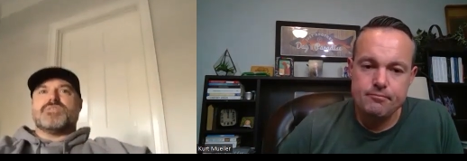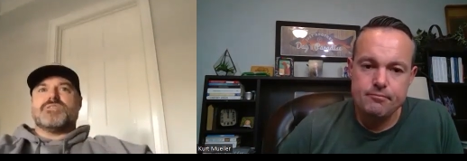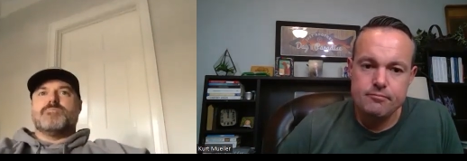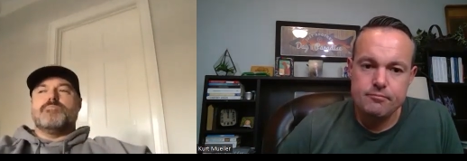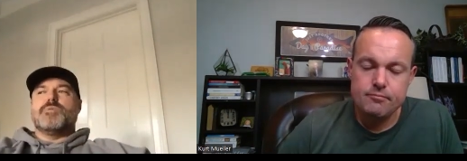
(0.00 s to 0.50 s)

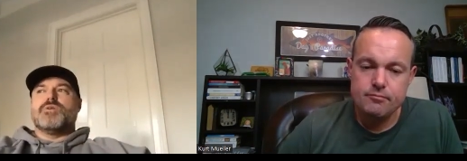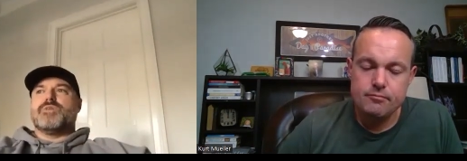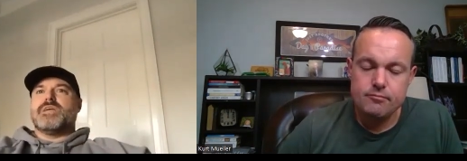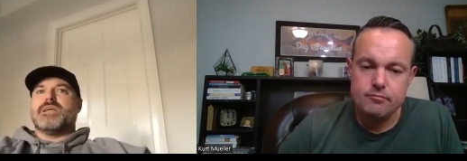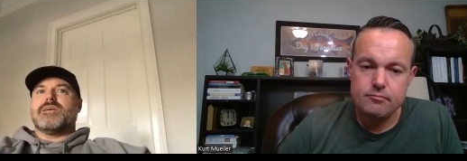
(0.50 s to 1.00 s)
Speaker 1: just
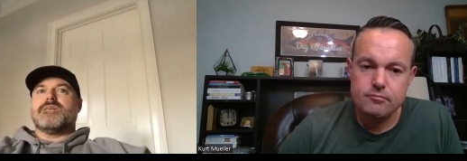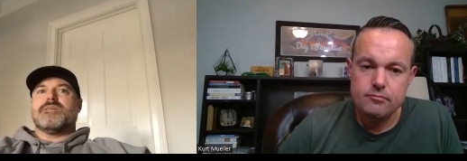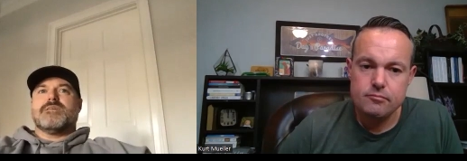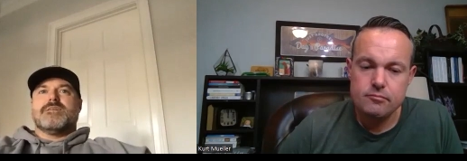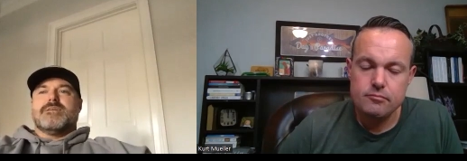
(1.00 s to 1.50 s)
building,
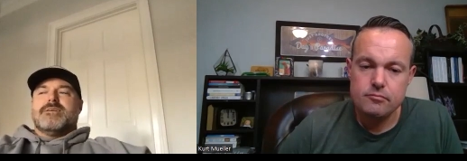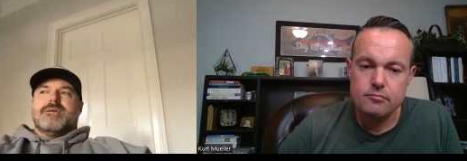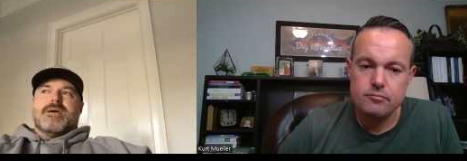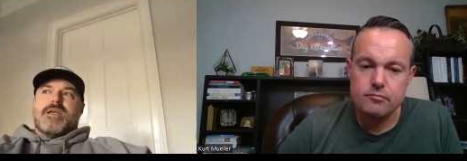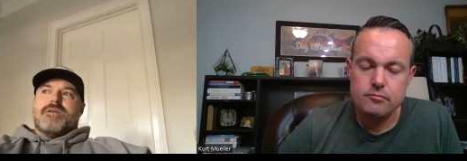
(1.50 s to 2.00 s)

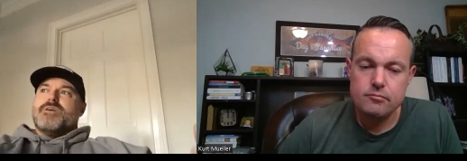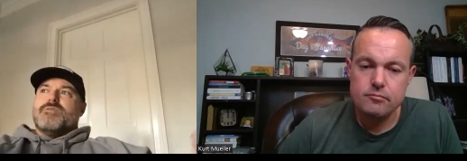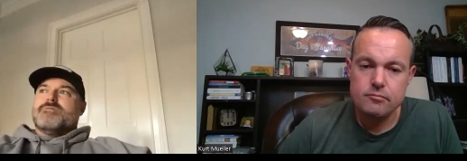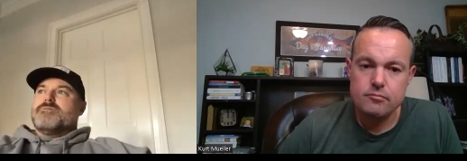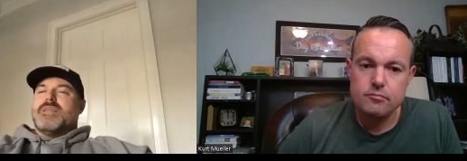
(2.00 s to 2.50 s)
I don't
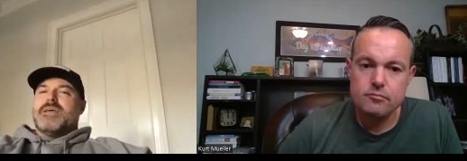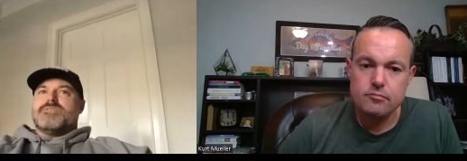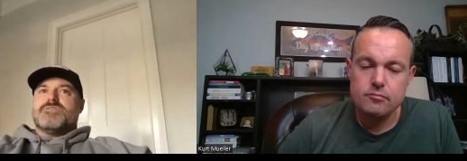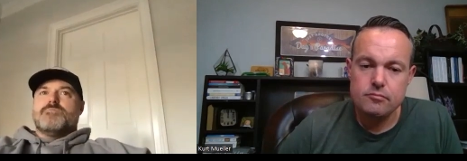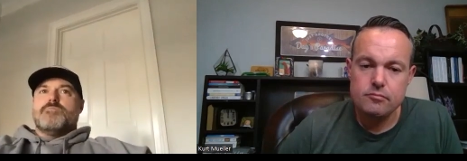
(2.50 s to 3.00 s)
know, like
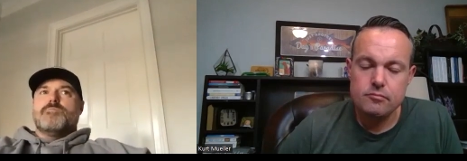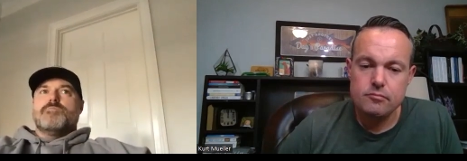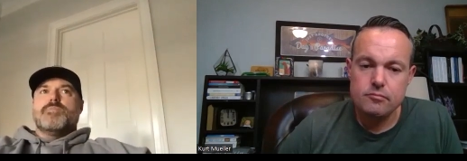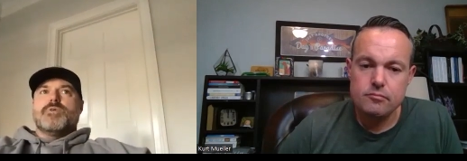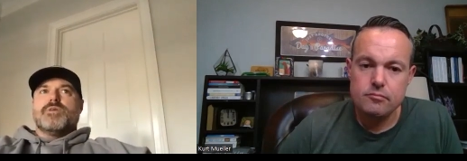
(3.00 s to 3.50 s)
just
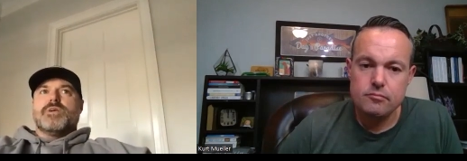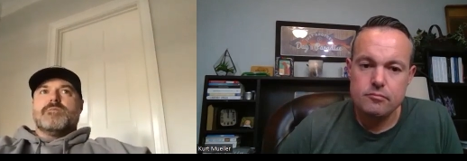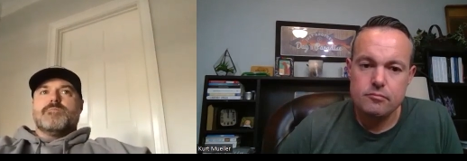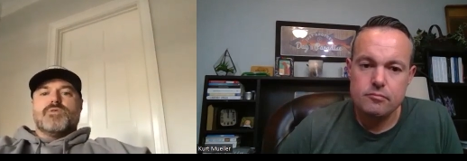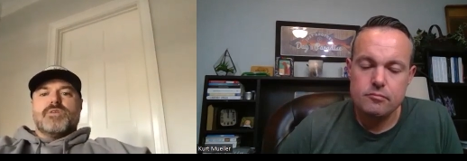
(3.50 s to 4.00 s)

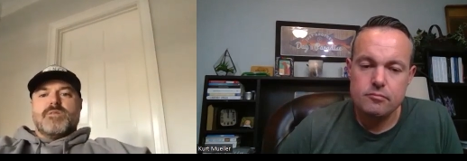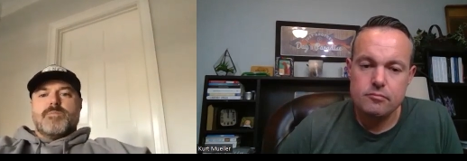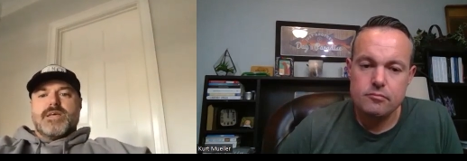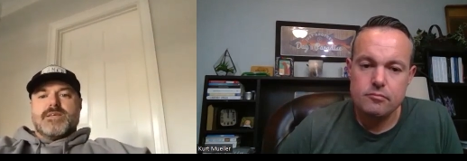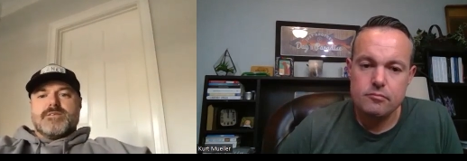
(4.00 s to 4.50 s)
building, building the
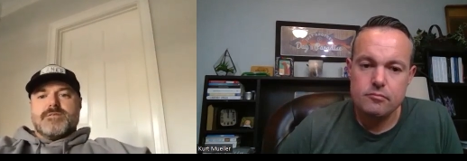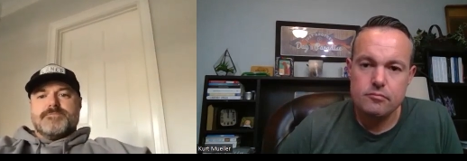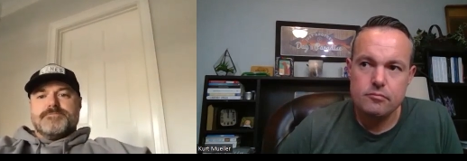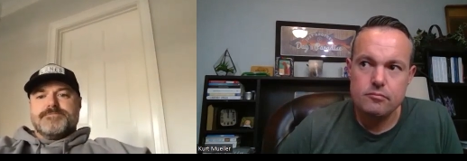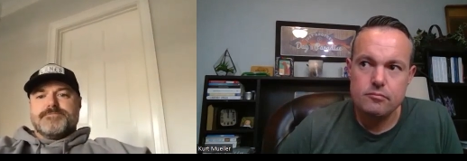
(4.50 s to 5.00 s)
base.
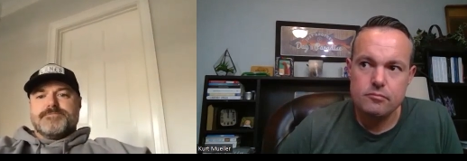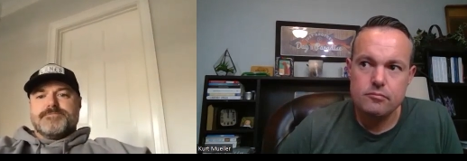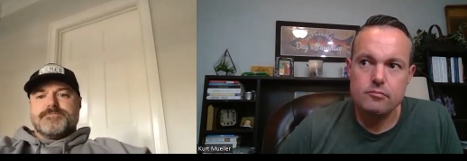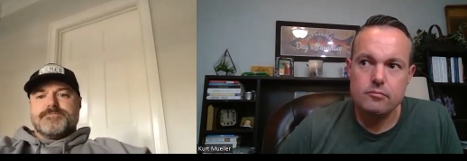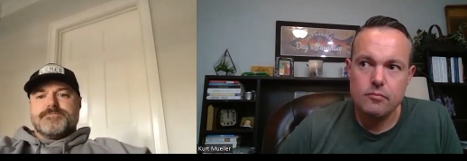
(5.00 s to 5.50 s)

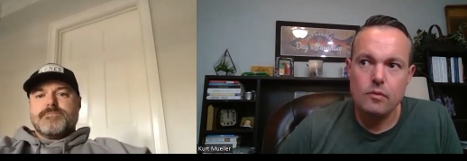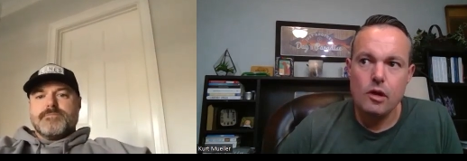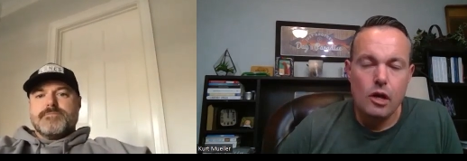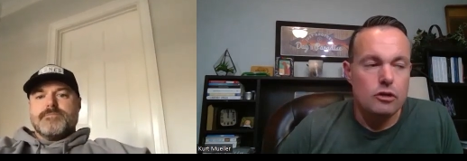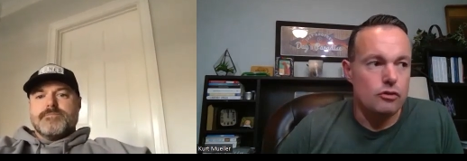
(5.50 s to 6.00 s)

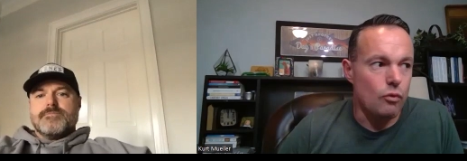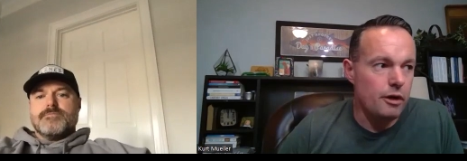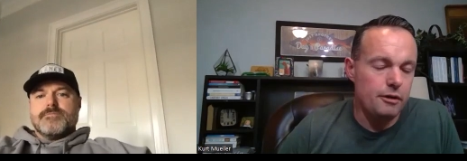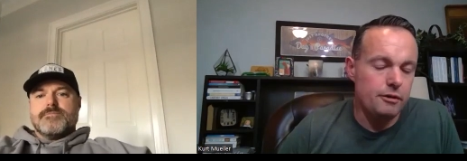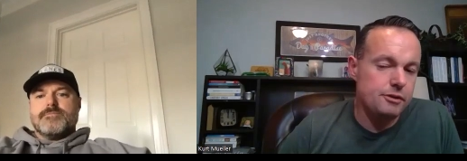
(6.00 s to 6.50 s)
Speaker 2: So
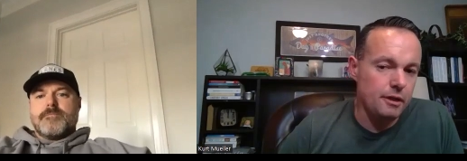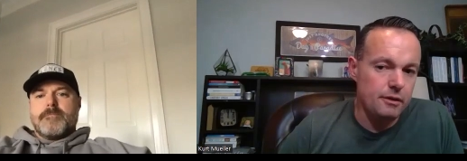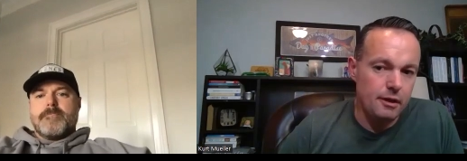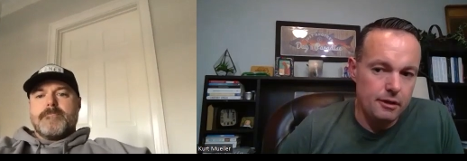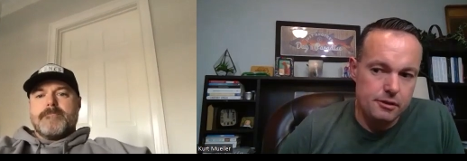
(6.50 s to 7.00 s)
where do you
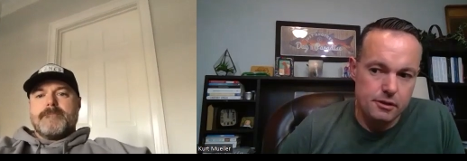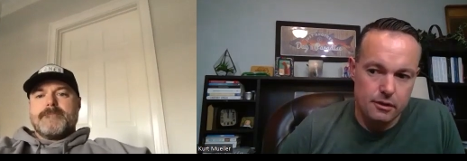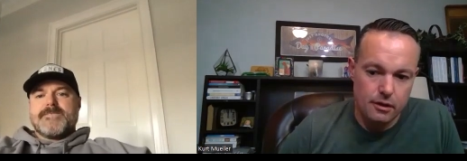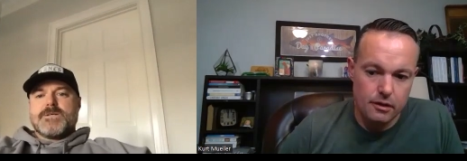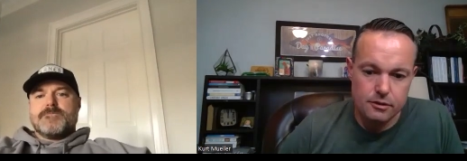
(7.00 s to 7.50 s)
see this?
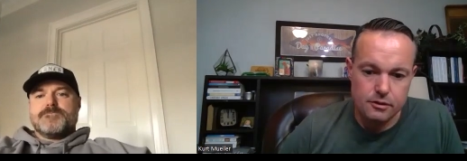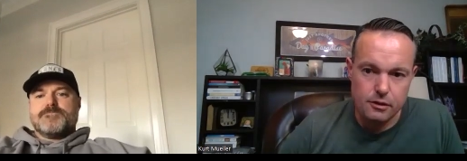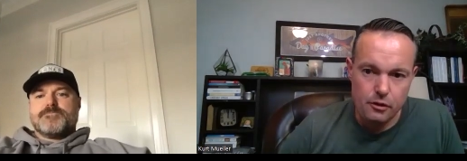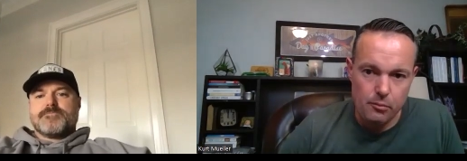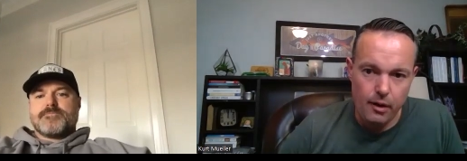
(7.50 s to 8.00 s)
And, and just
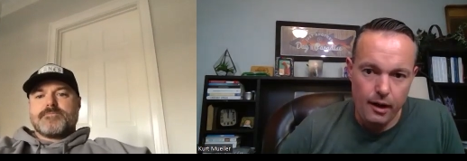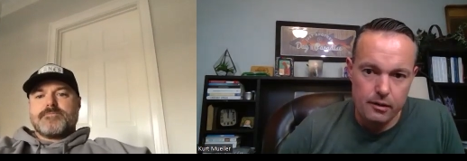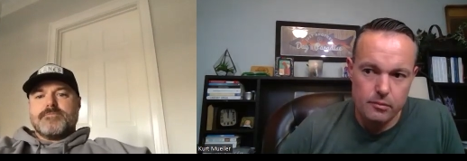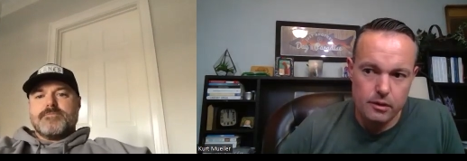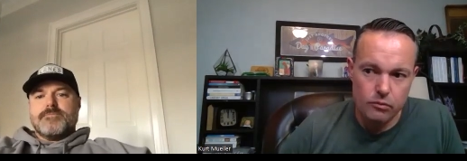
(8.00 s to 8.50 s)
in your
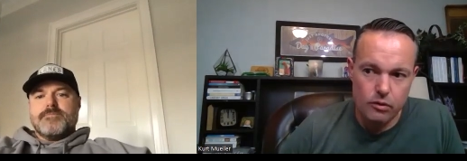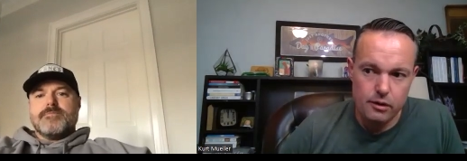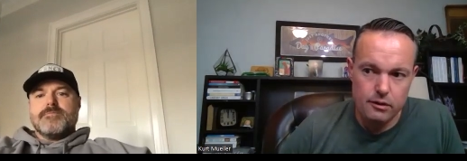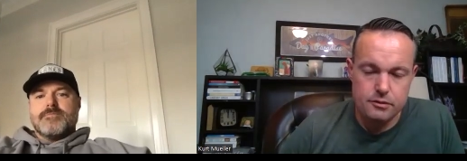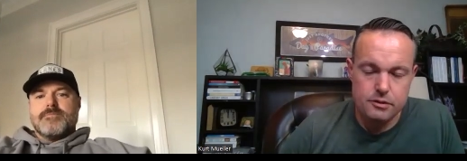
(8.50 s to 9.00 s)
mind, I mean,
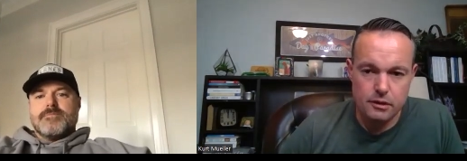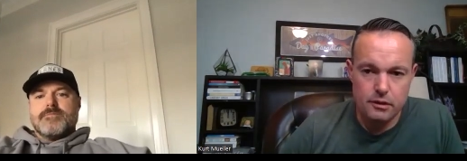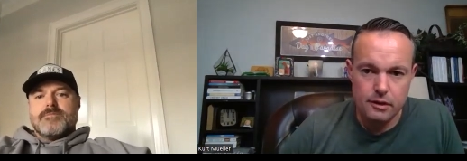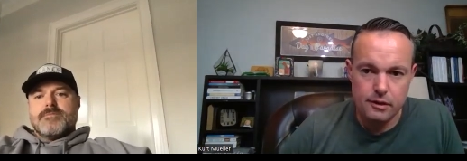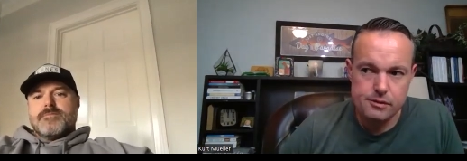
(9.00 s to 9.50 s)
where do you
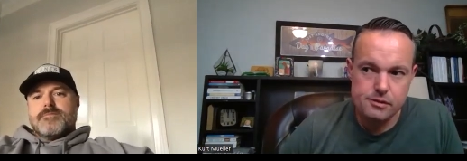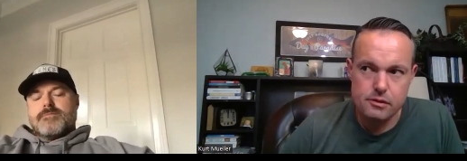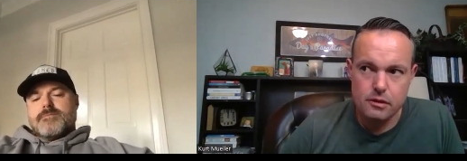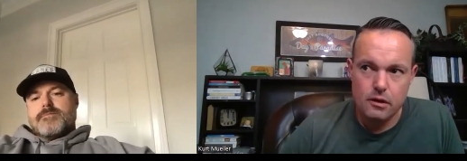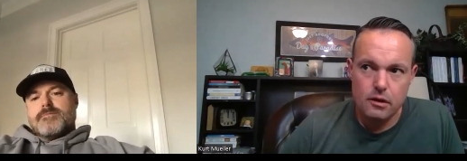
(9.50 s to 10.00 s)
see
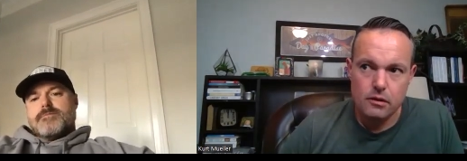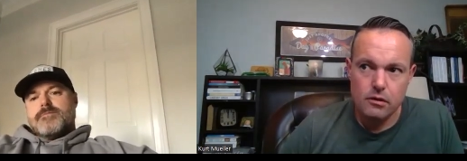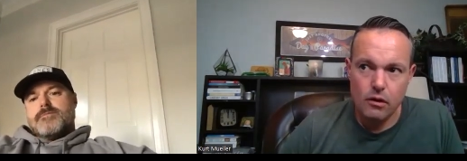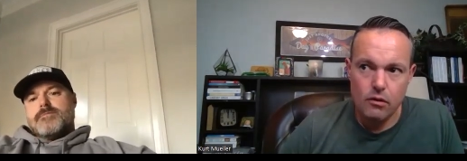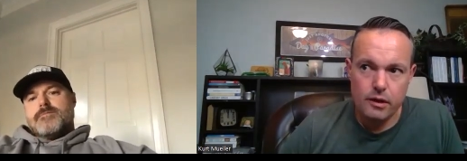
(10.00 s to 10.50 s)
this
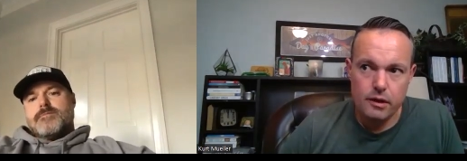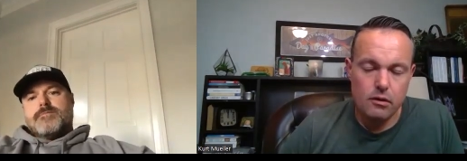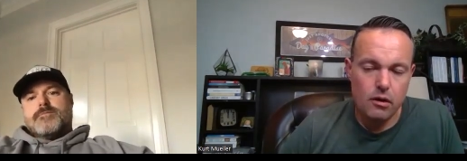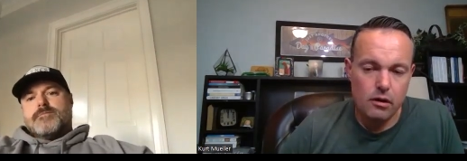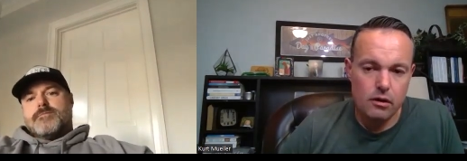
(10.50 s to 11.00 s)

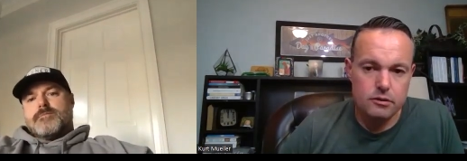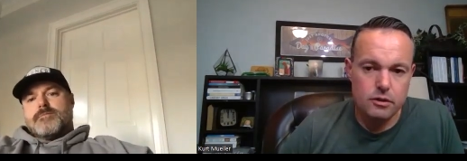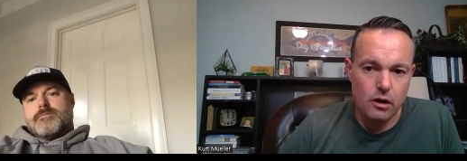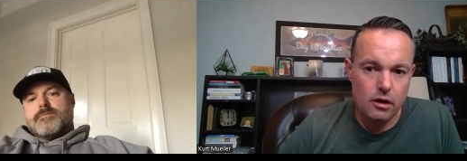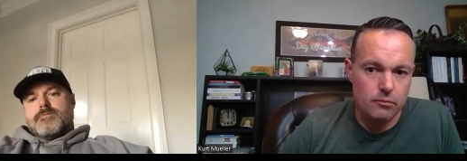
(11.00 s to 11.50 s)
going longer
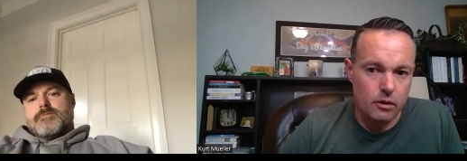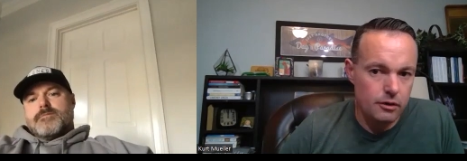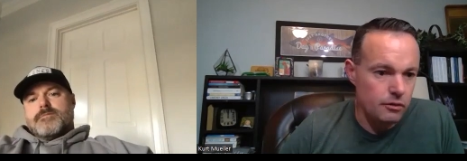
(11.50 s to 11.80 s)
term? Are